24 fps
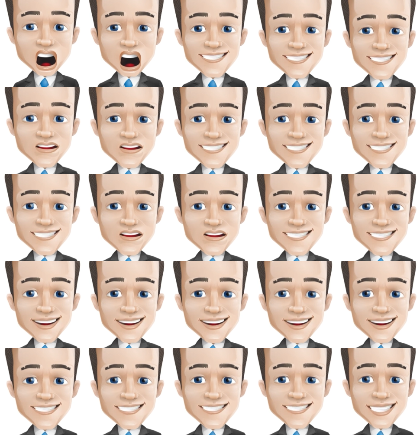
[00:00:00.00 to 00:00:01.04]
Looking at the
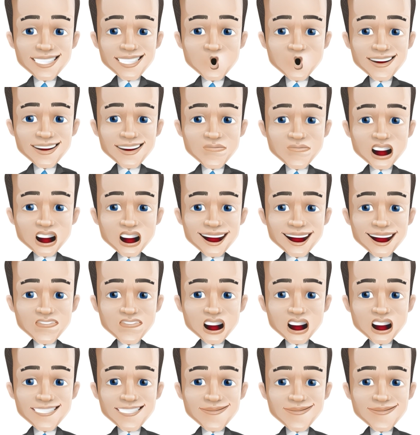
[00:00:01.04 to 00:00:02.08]
extreme
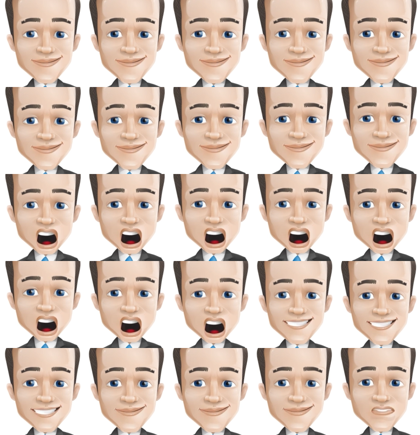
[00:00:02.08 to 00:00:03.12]
levels
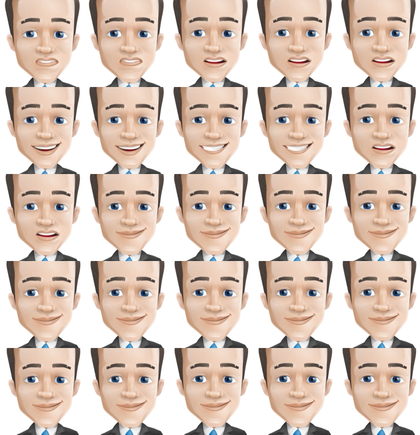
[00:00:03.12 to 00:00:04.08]
can be very helpful.